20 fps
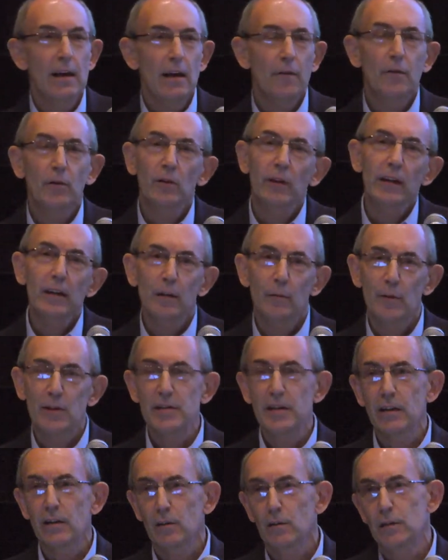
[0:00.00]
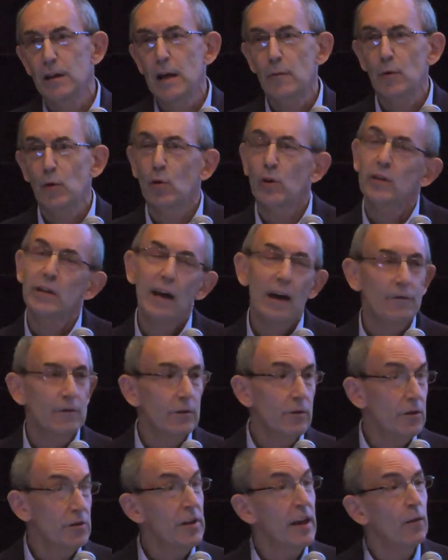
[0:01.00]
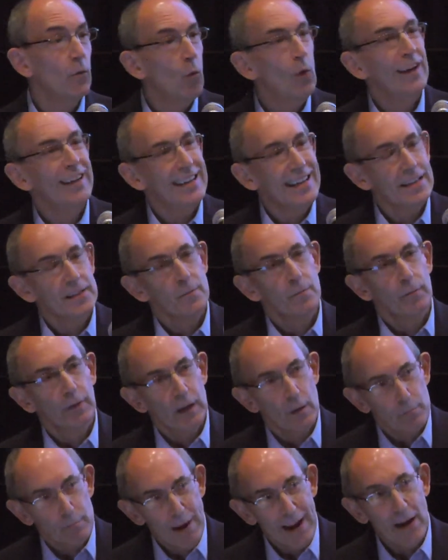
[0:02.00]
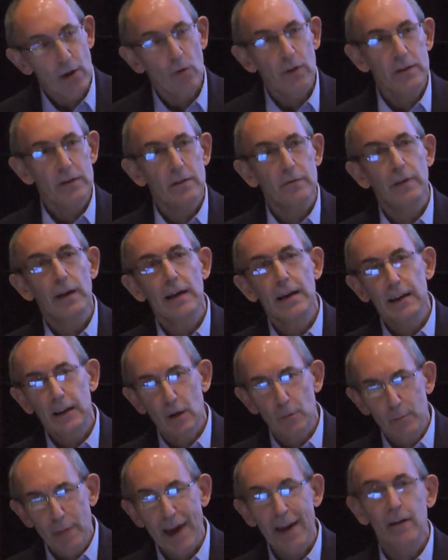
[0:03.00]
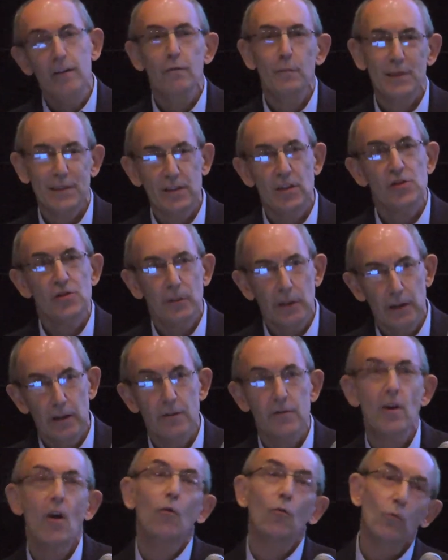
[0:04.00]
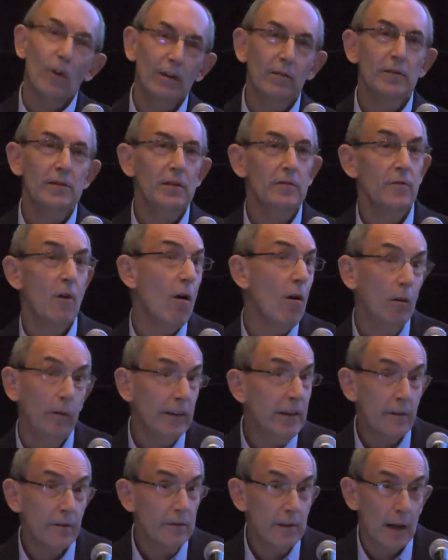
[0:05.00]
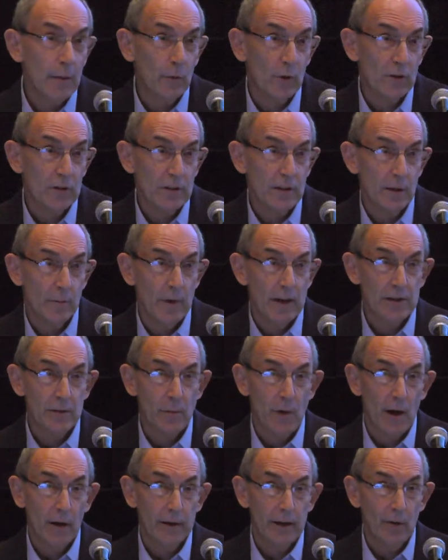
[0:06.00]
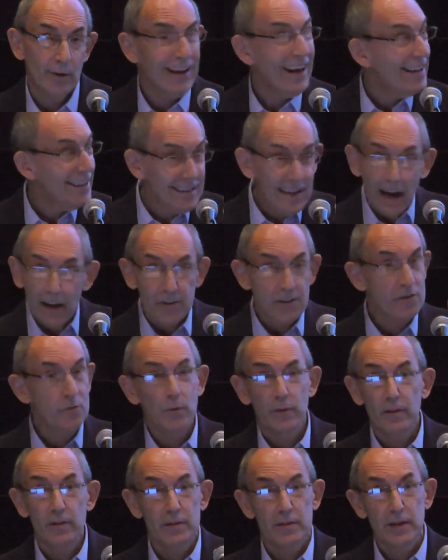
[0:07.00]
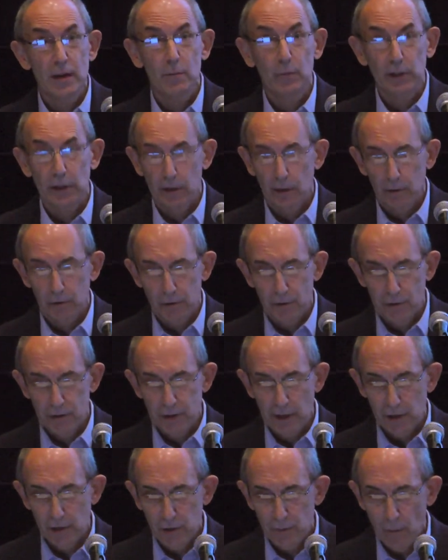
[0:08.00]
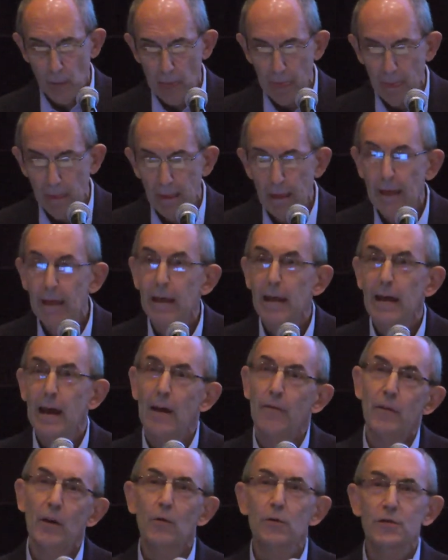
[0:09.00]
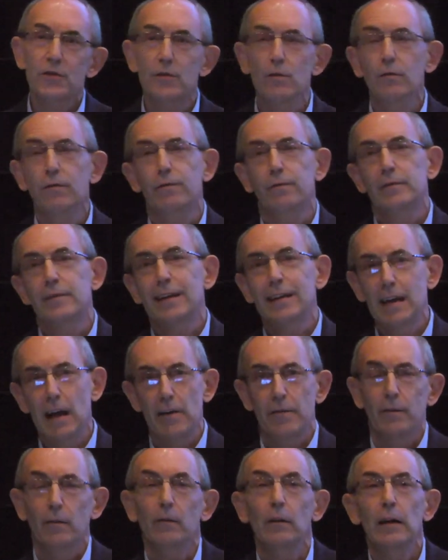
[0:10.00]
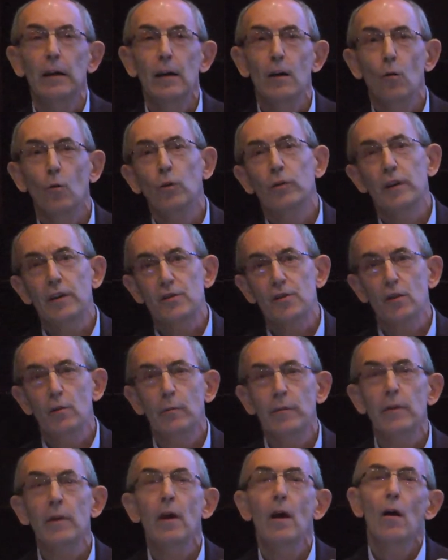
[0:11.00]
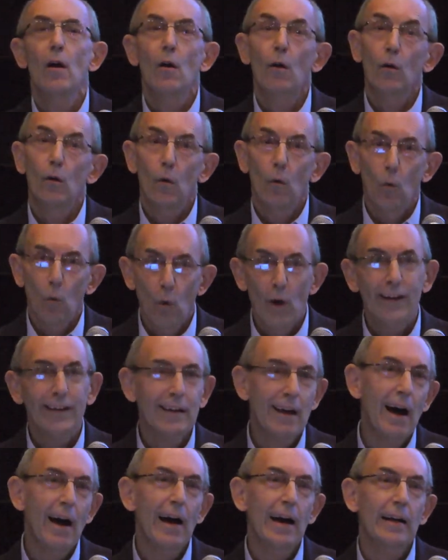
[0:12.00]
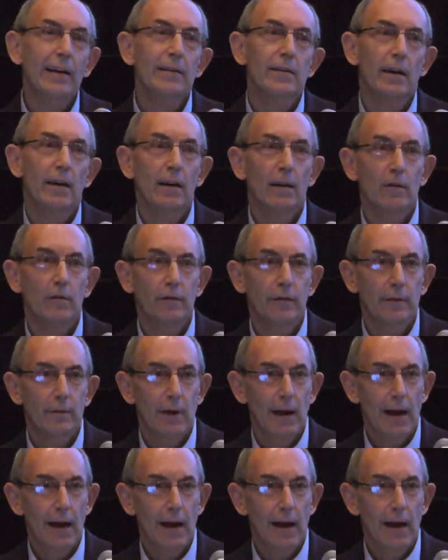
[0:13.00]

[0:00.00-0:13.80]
if you're looking at a particular neighborhood, you have to understand what its competitive position is relative to all the other neighborhoods in the metropolitan area, not just within the same political jurisdiction. And those two together will determine what kind of